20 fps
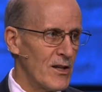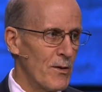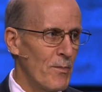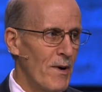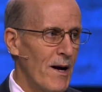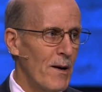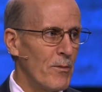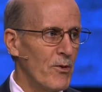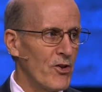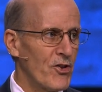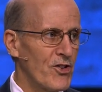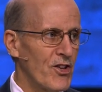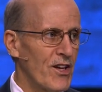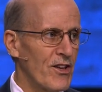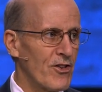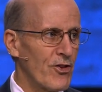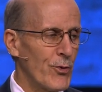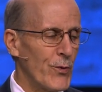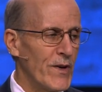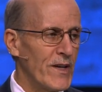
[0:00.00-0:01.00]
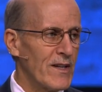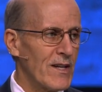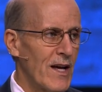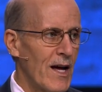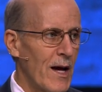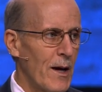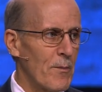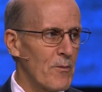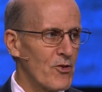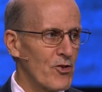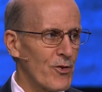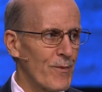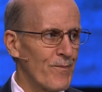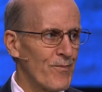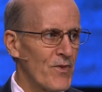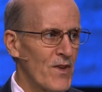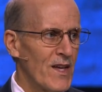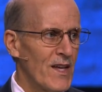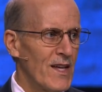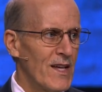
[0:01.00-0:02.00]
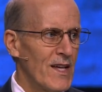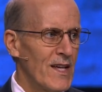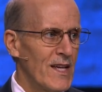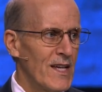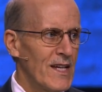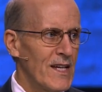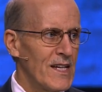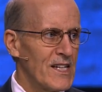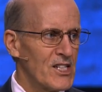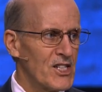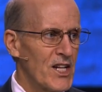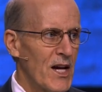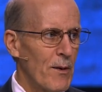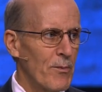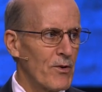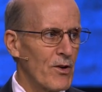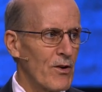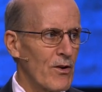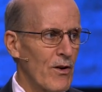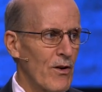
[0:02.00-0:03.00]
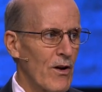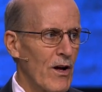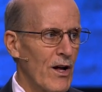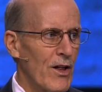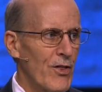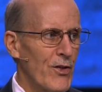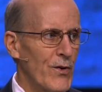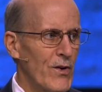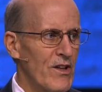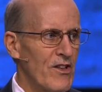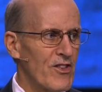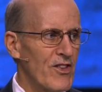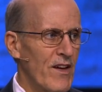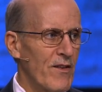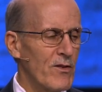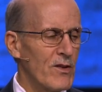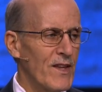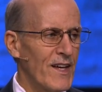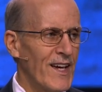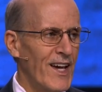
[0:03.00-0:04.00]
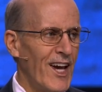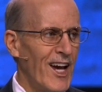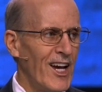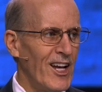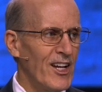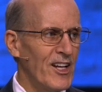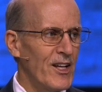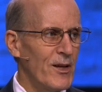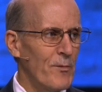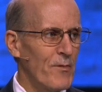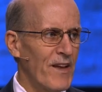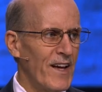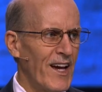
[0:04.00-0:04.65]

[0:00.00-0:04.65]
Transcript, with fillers: And the Bible says three times in chapter uh, 37 they hated him,